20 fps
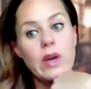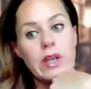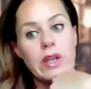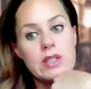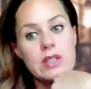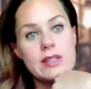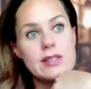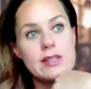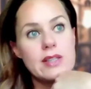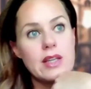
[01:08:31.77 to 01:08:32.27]
he
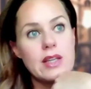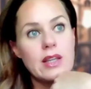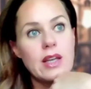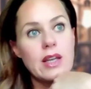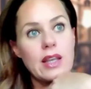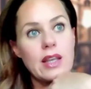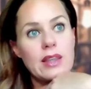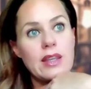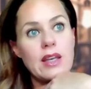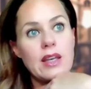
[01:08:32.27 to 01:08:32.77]
just said that
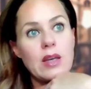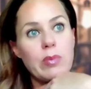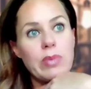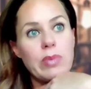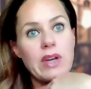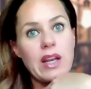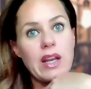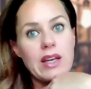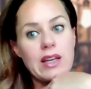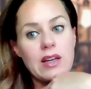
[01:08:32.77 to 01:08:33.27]
I did it,
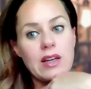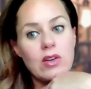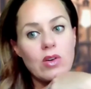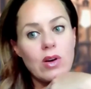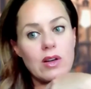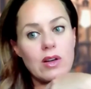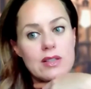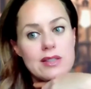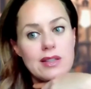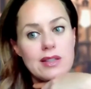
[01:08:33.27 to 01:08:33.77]
but I didn't
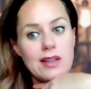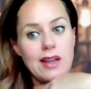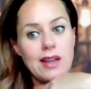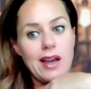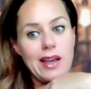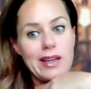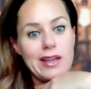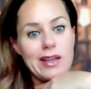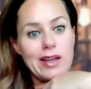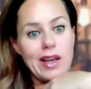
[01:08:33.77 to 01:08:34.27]
cross the
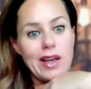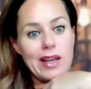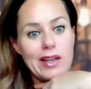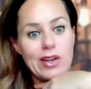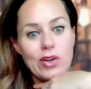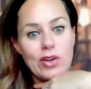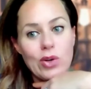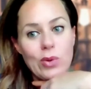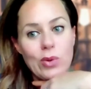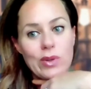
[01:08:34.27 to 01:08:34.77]
line and I
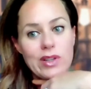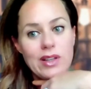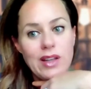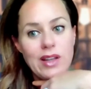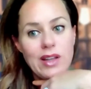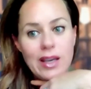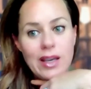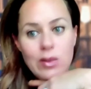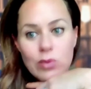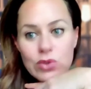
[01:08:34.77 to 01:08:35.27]
didn't know where the
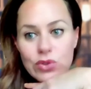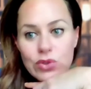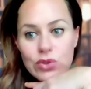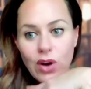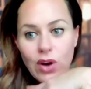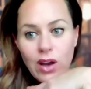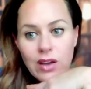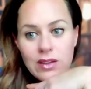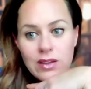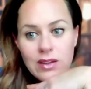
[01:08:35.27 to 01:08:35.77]
line was
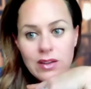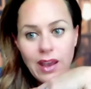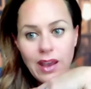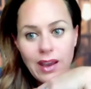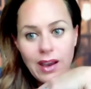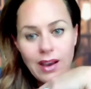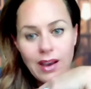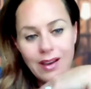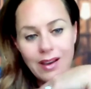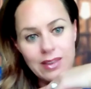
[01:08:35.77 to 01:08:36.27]
drawn. Like
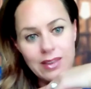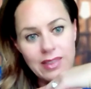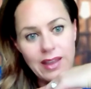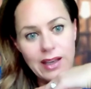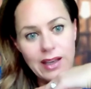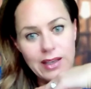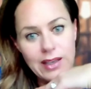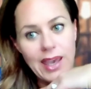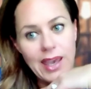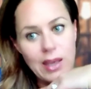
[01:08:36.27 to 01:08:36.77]

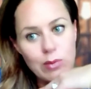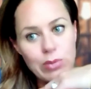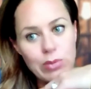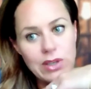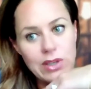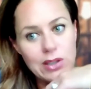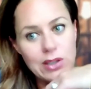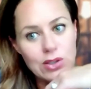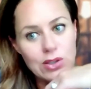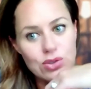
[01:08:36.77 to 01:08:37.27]
that can
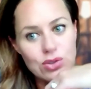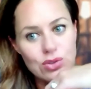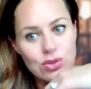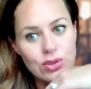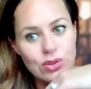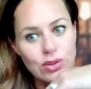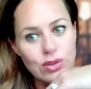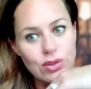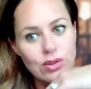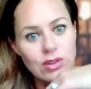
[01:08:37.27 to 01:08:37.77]
be
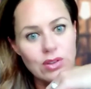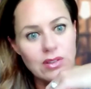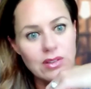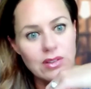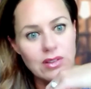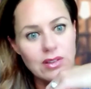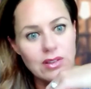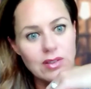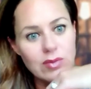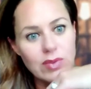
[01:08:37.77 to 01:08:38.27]
construed
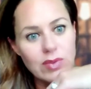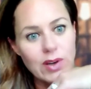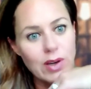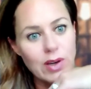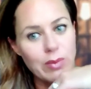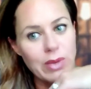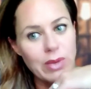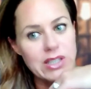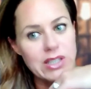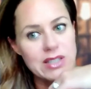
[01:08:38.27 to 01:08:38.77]
very
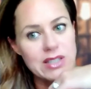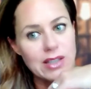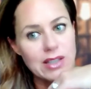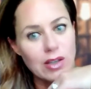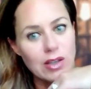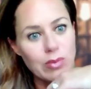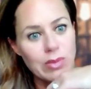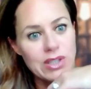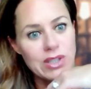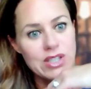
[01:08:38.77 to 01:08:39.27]
much as an
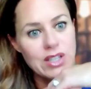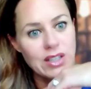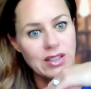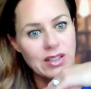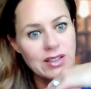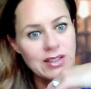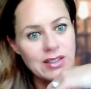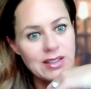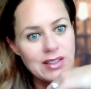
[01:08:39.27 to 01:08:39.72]
admission.